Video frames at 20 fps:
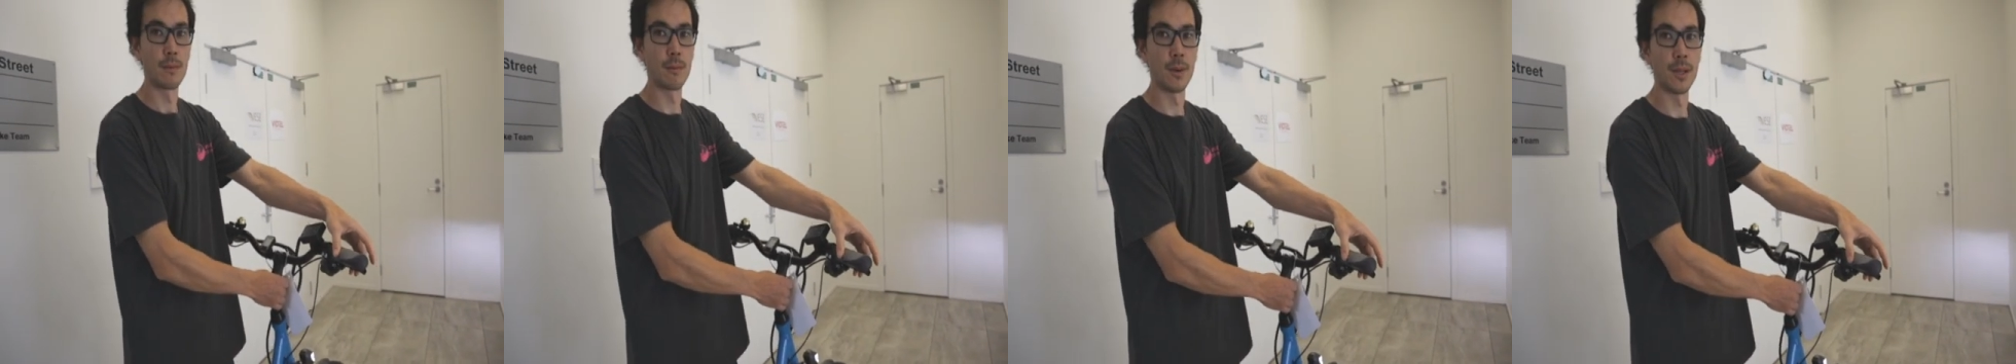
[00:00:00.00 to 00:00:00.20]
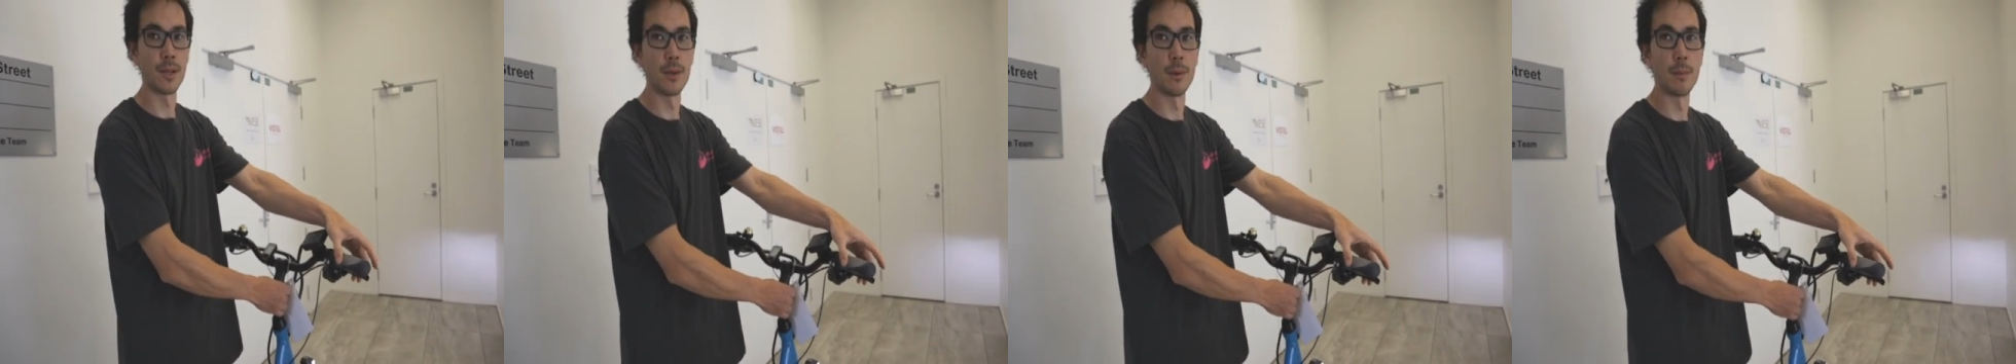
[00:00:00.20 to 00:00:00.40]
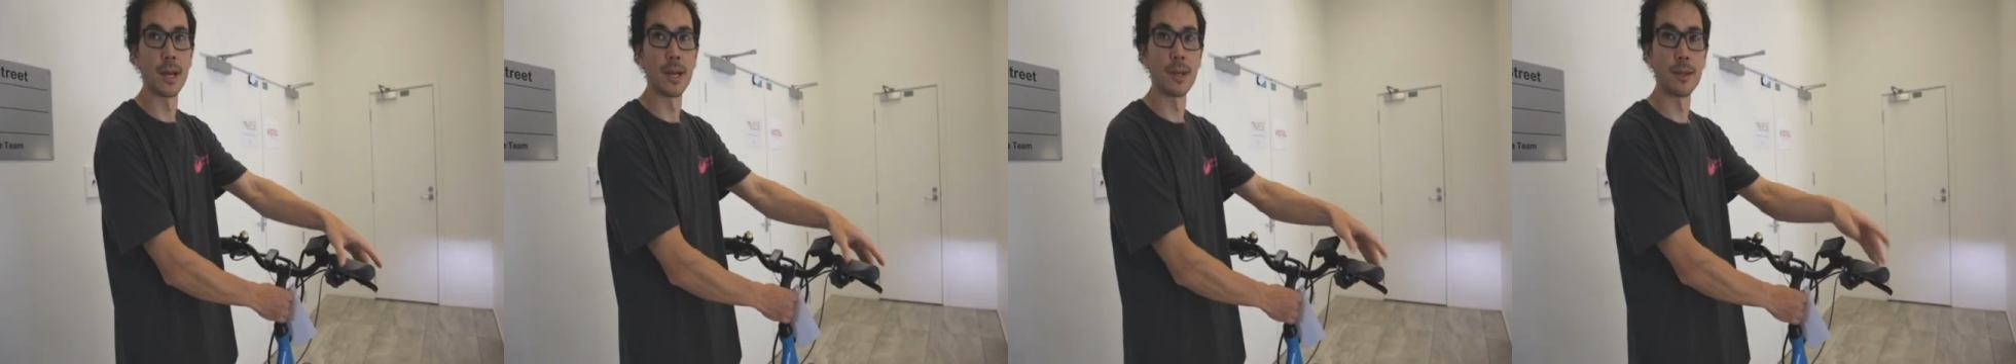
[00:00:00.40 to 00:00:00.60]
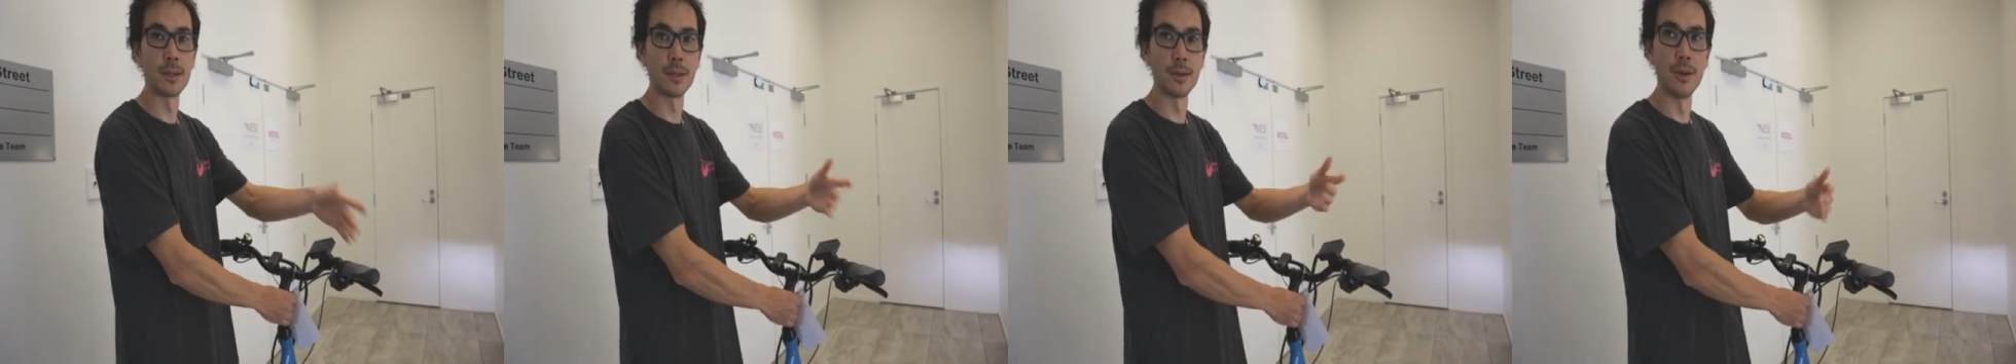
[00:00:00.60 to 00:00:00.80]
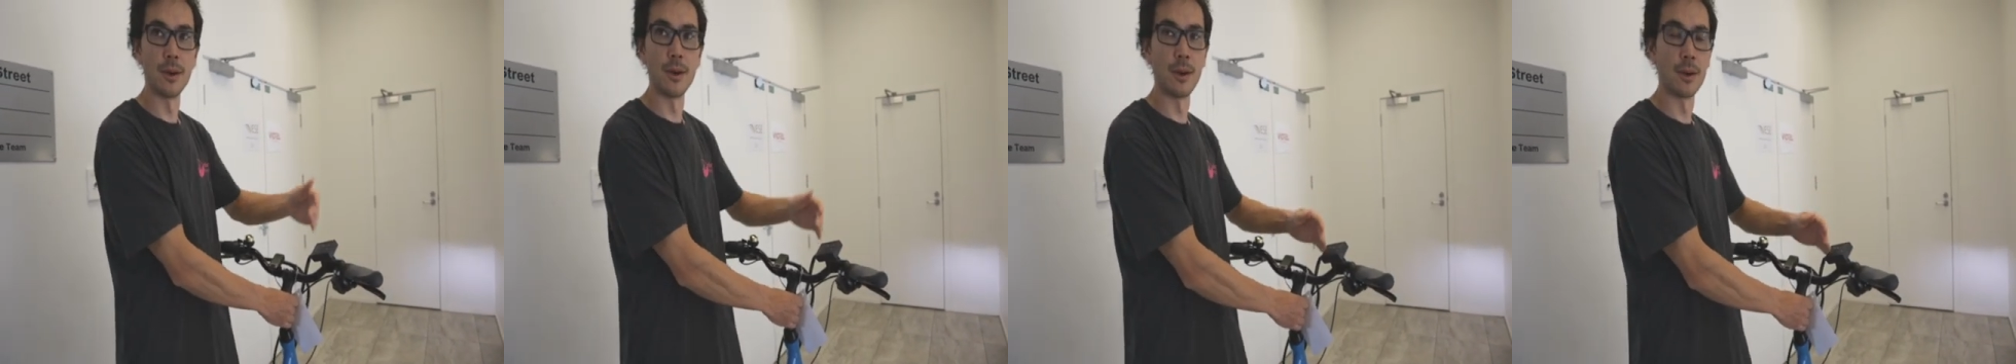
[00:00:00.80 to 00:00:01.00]
whether you're
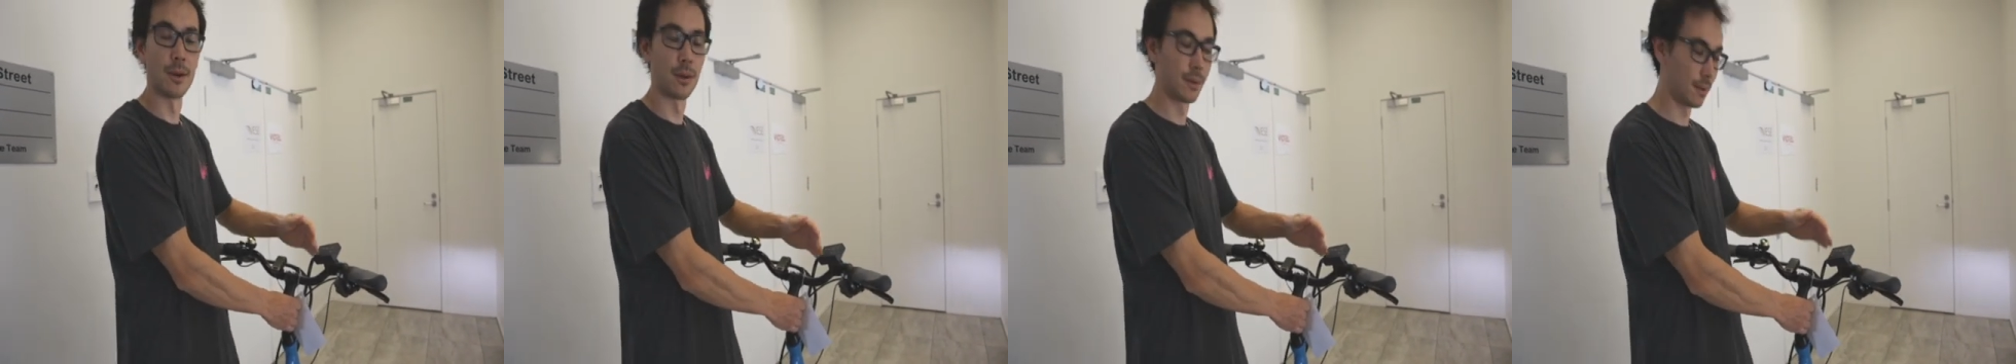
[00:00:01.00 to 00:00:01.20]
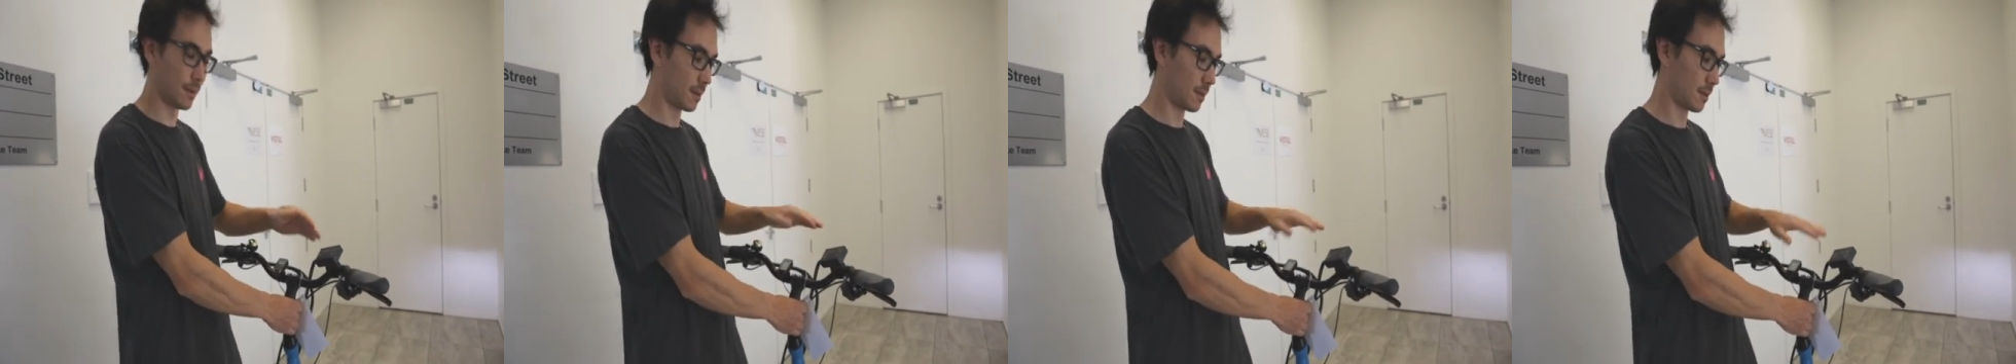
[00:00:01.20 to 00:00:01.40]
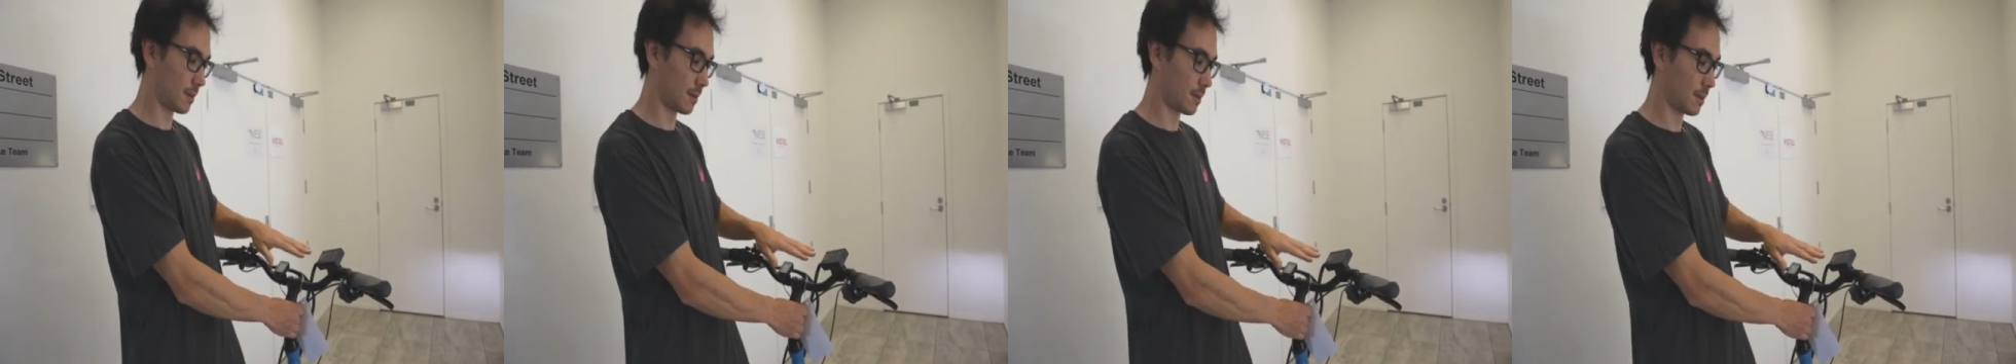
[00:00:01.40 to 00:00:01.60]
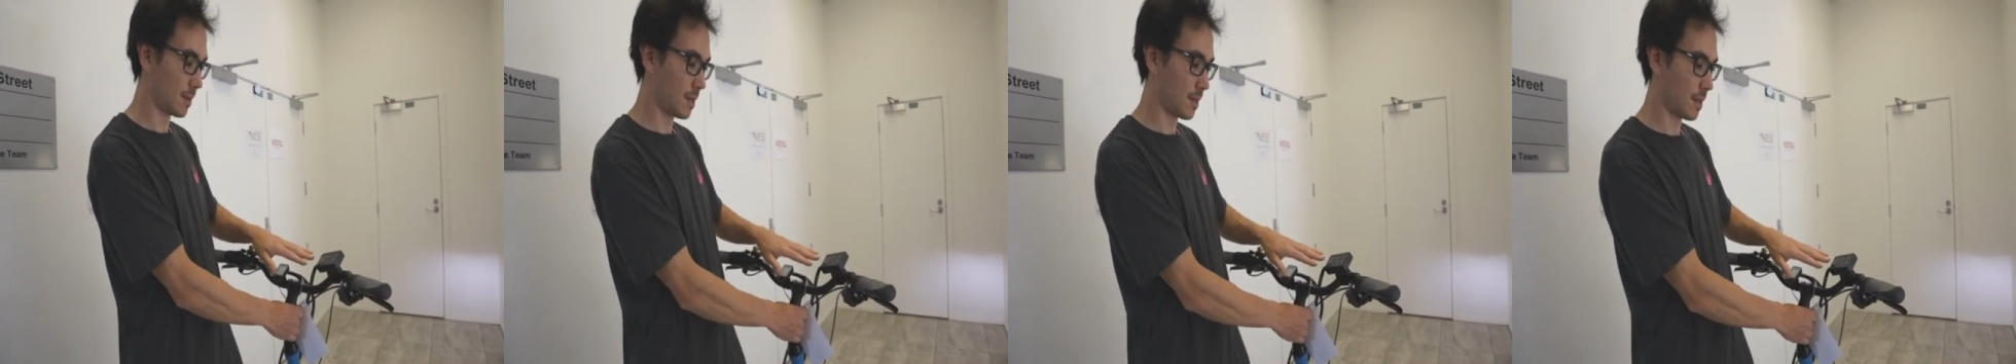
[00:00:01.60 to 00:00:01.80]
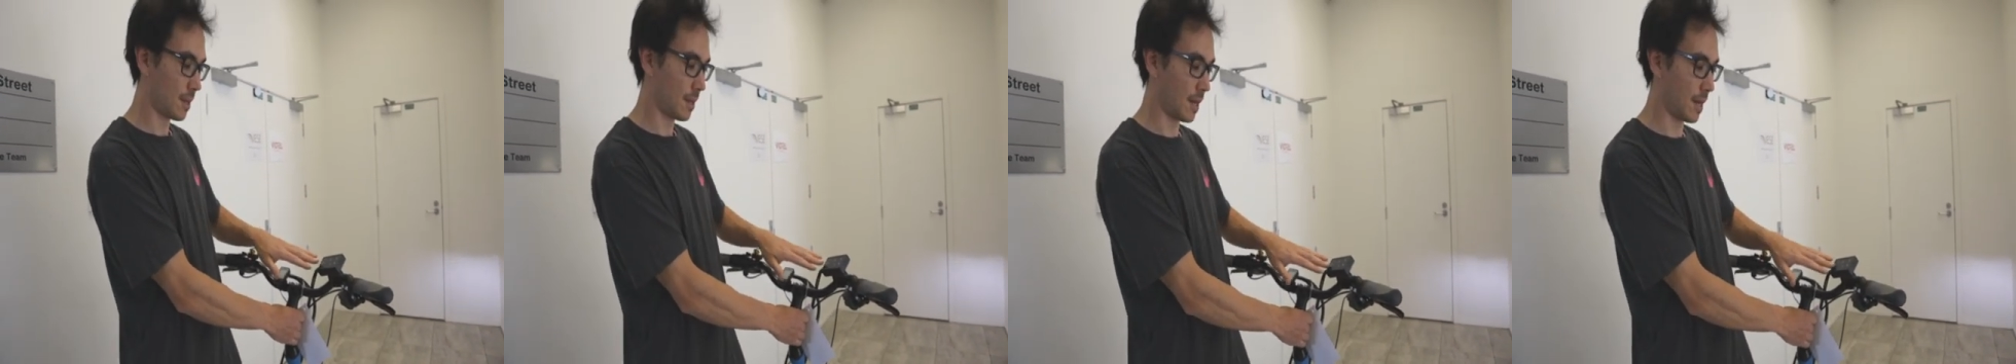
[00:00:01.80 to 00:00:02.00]
pedaling or not,
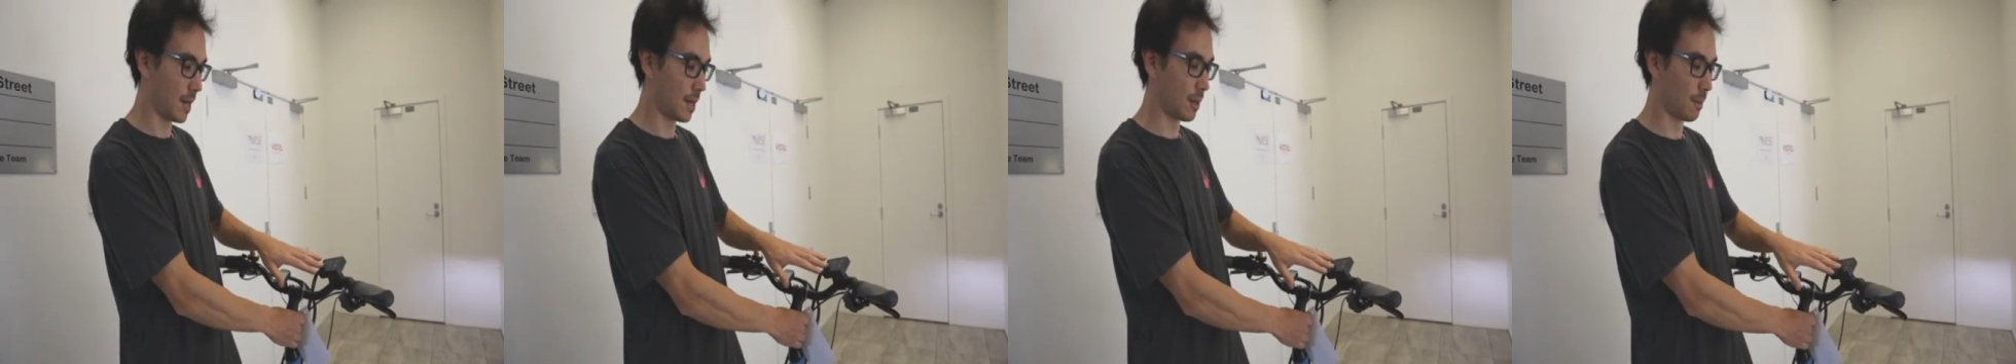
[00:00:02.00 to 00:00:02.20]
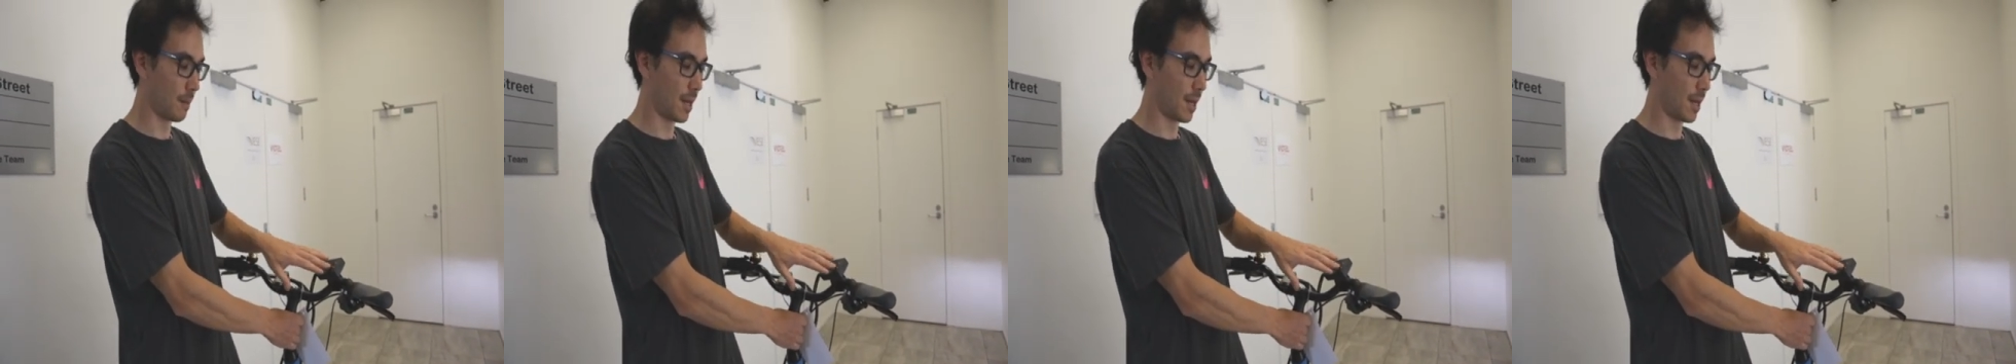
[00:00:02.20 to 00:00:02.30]
and